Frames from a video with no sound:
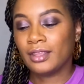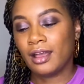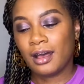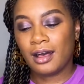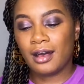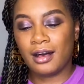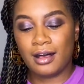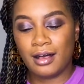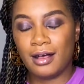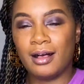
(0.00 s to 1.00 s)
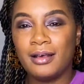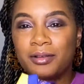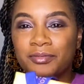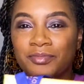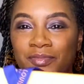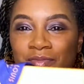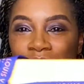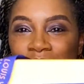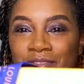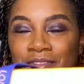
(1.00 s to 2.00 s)
Aww.
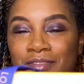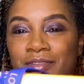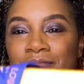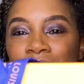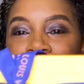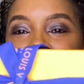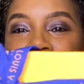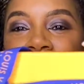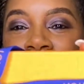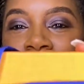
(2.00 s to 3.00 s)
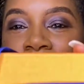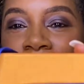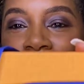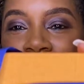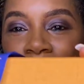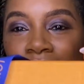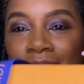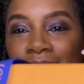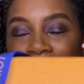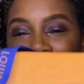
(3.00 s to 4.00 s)
Let's see if I can.
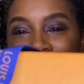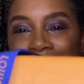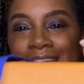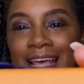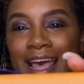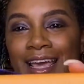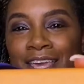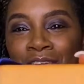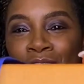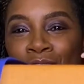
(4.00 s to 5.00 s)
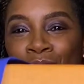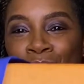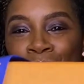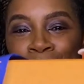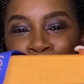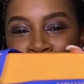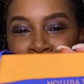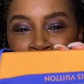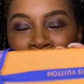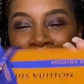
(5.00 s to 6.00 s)
Isn't that cute?
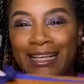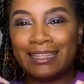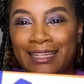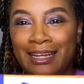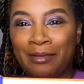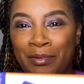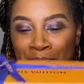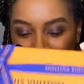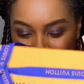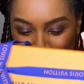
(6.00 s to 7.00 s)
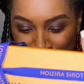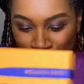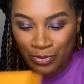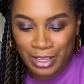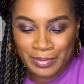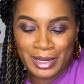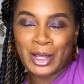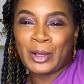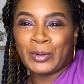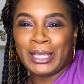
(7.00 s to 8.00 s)
They boxed it up and put the little ribbon
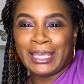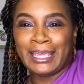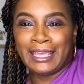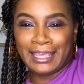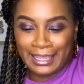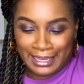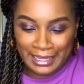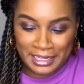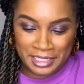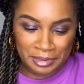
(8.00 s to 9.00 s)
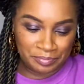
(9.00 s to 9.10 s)
on it.